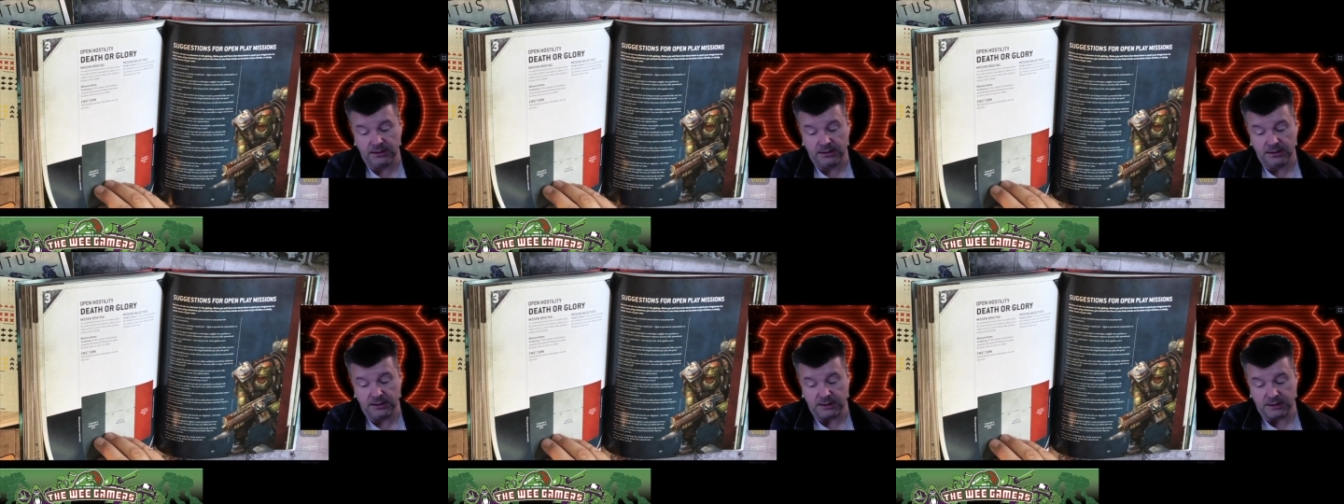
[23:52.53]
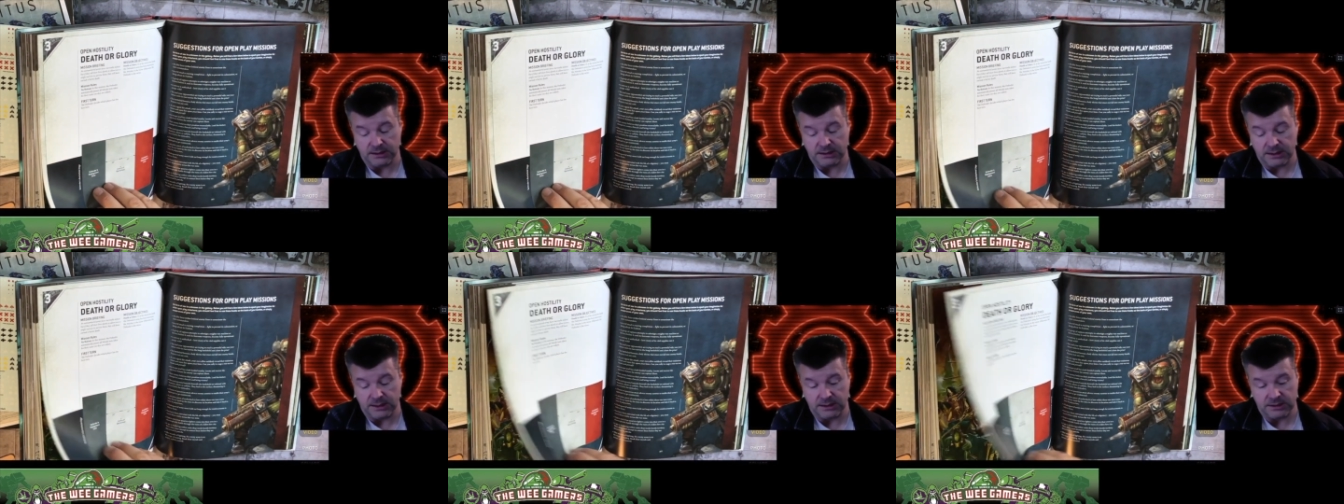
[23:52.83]

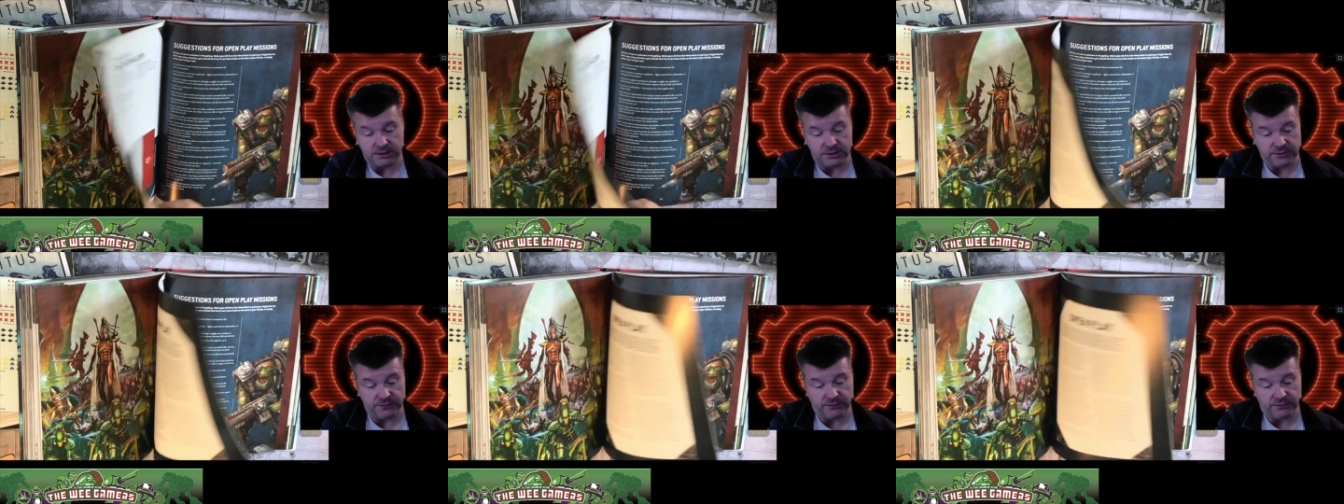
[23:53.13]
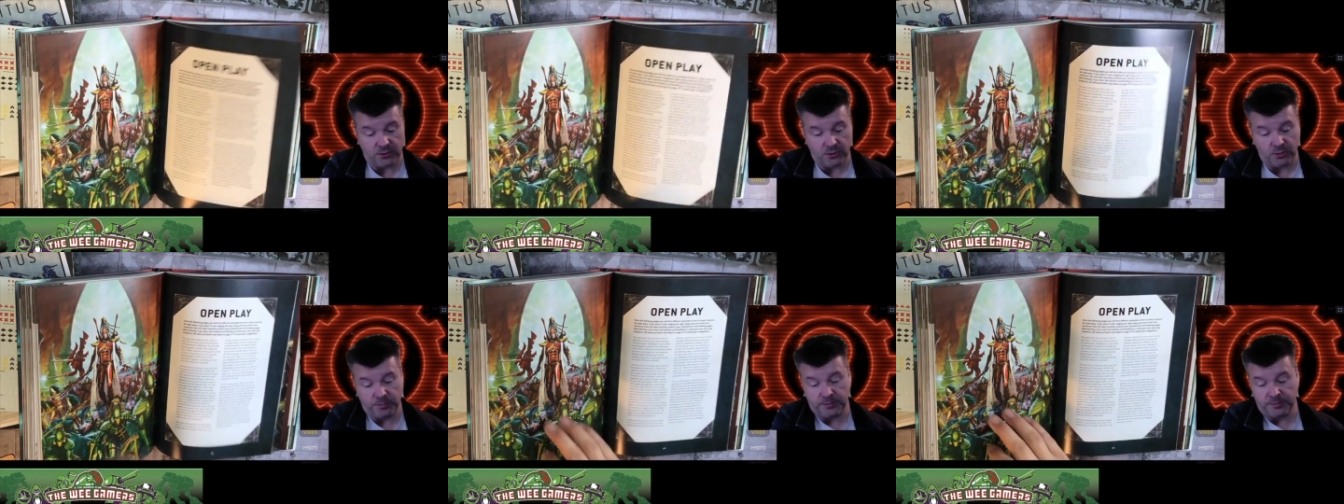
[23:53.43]
suggestions for
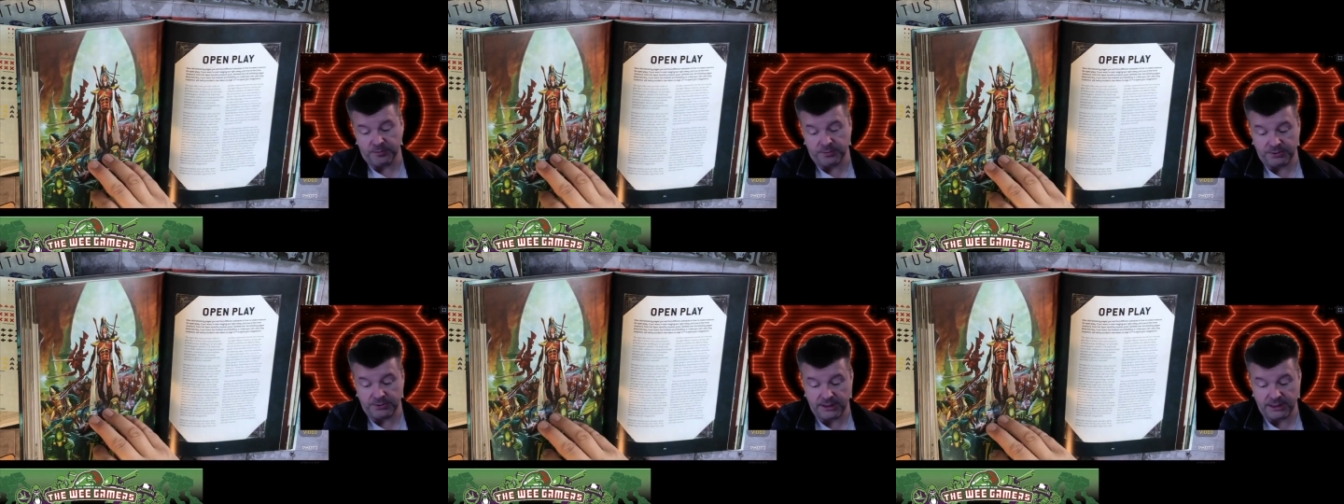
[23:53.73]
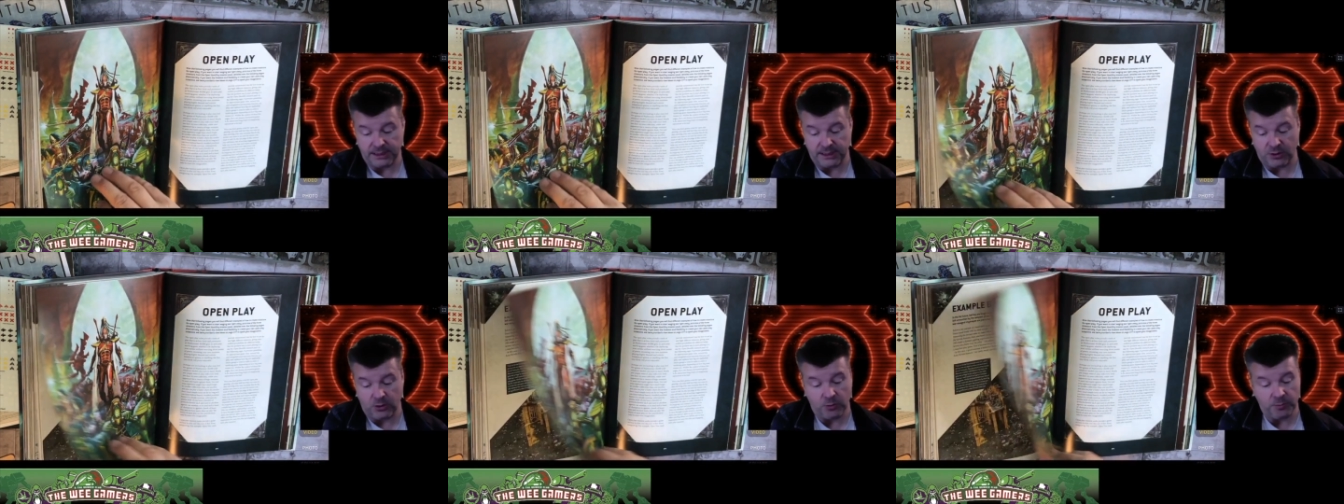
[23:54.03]
open
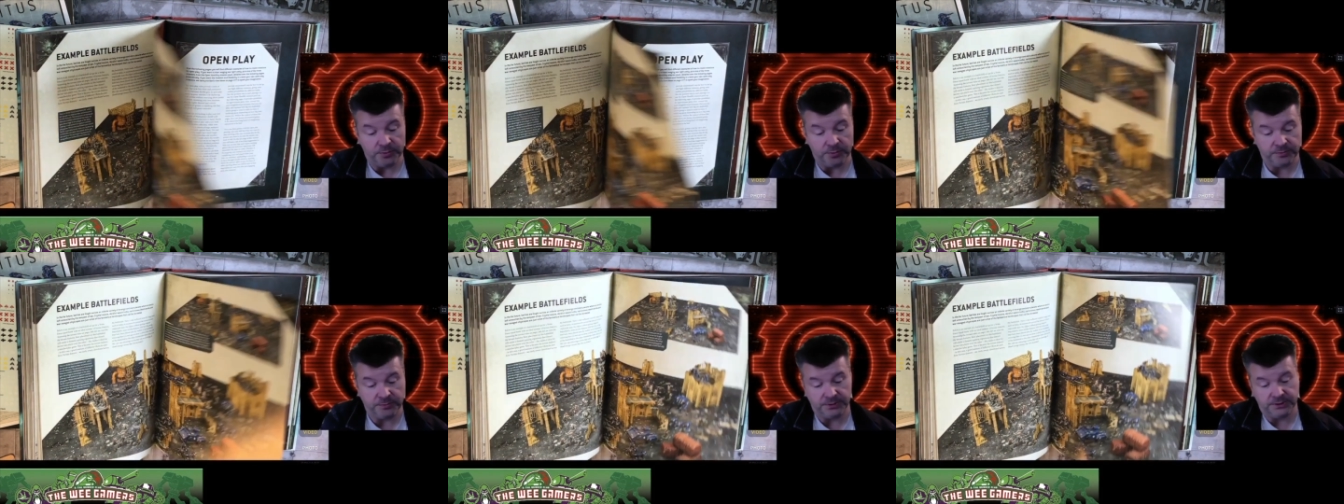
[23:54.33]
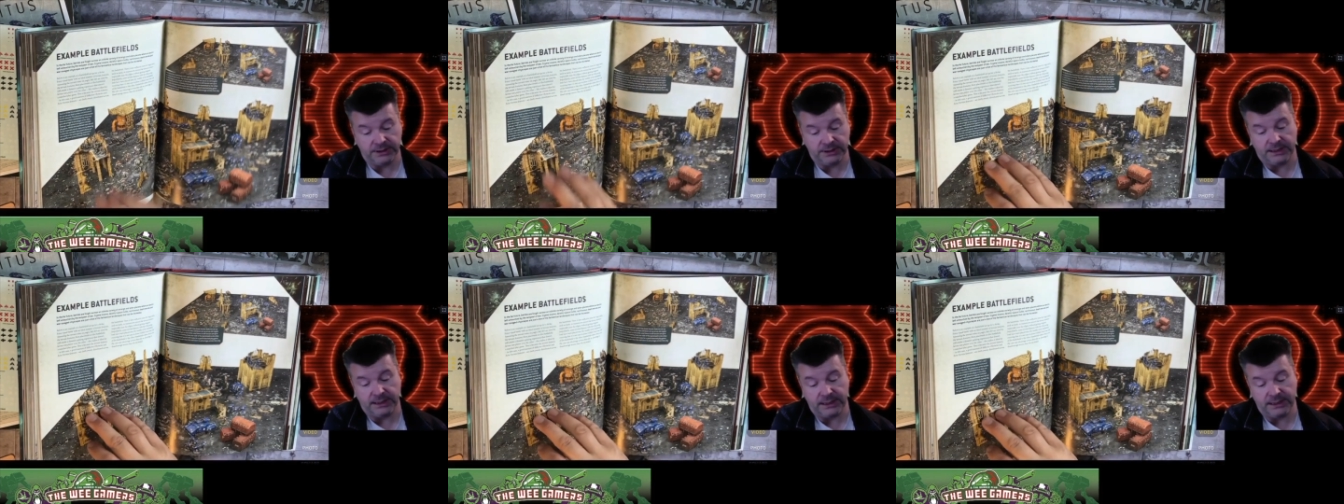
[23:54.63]
play, open
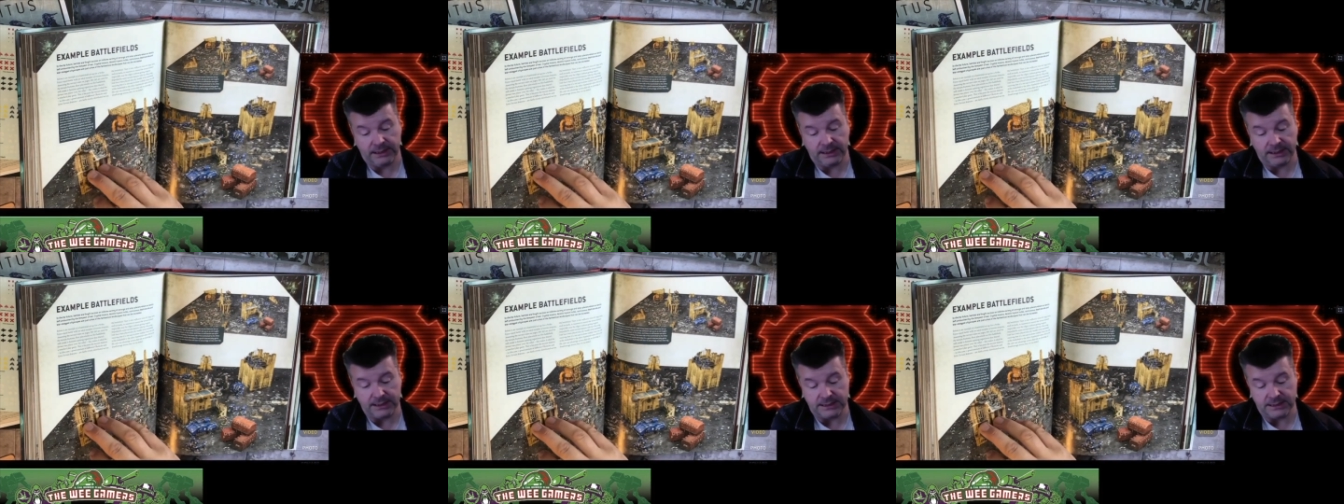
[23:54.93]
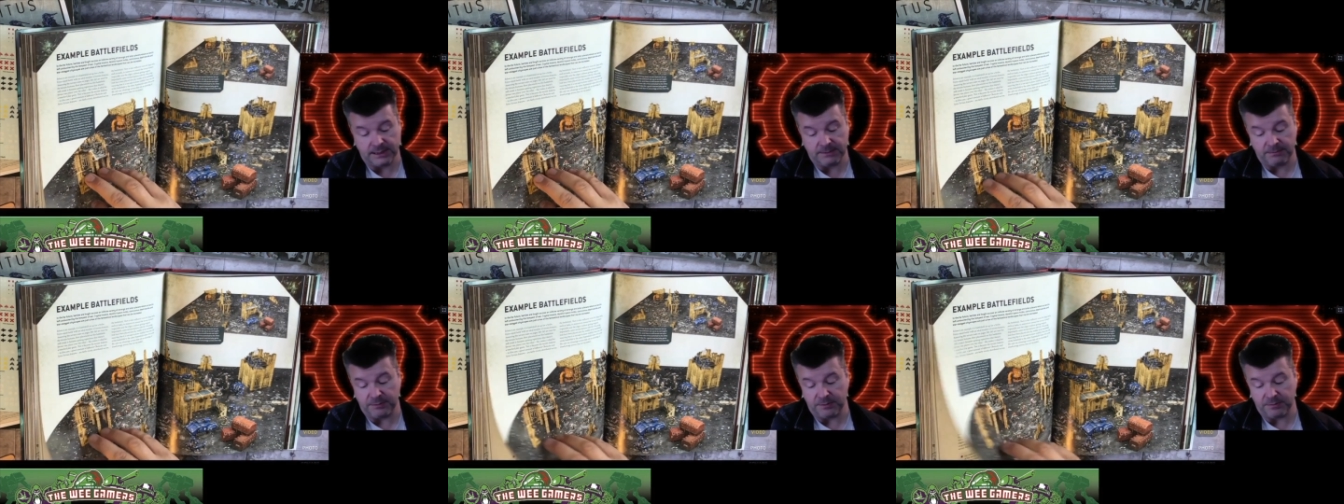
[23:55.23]
play,
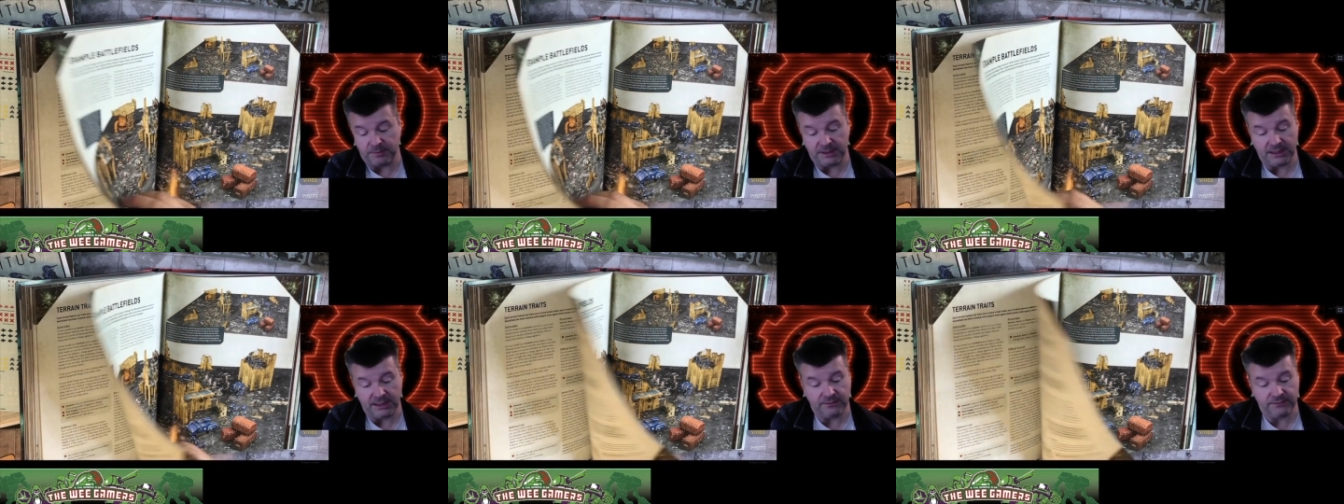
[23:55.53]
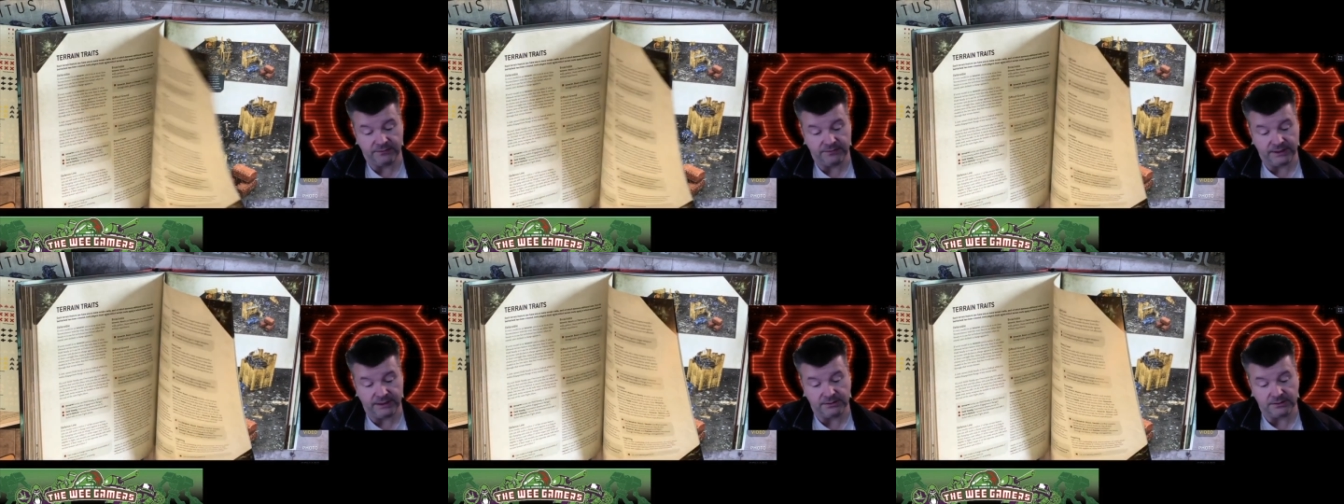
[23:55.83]
example
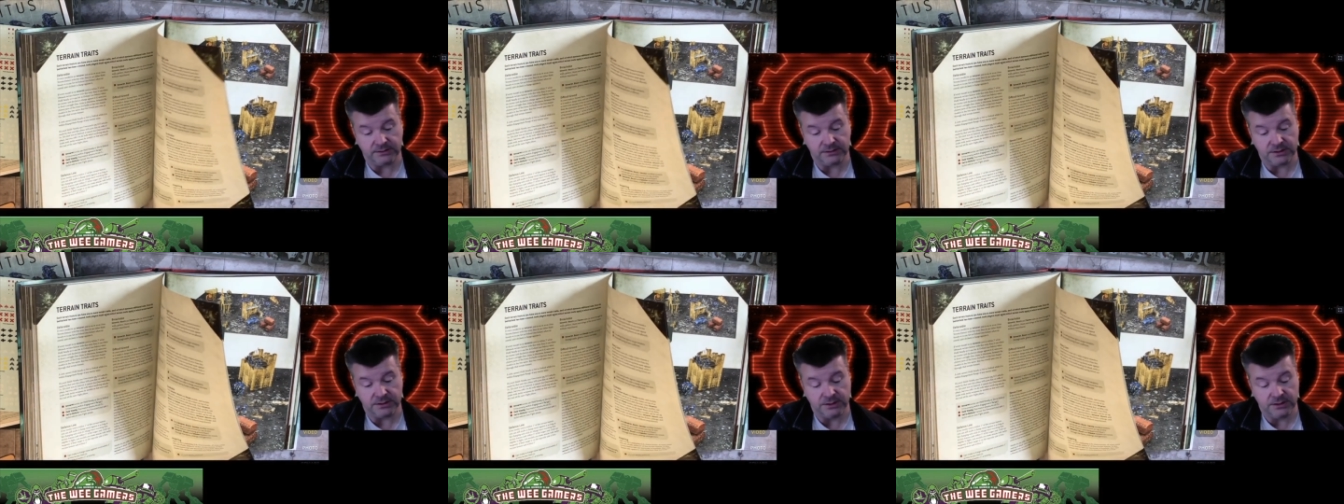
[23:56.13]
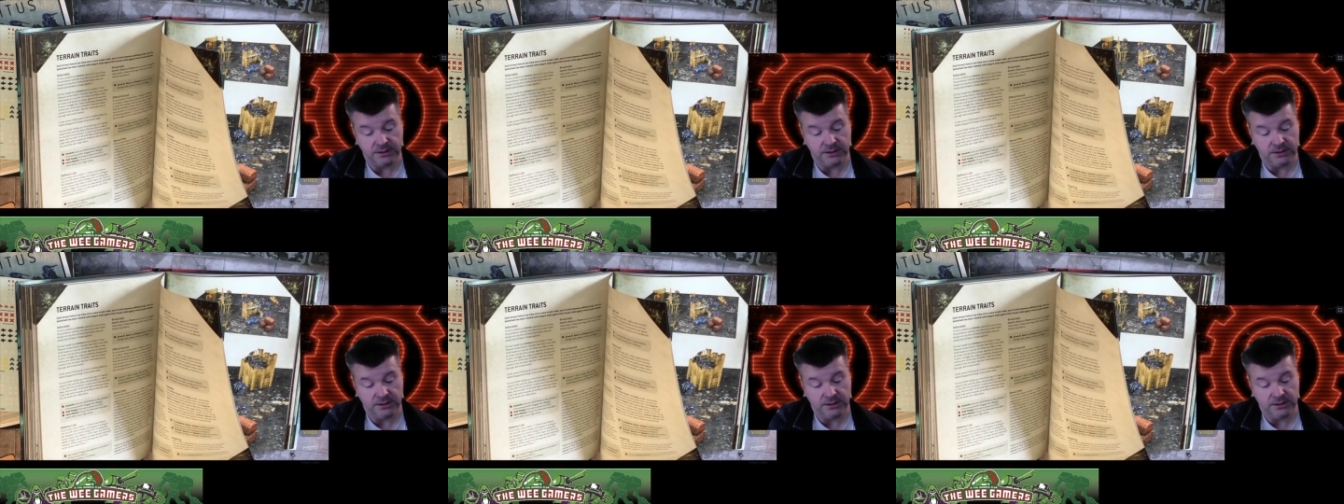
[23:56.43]
battlefields,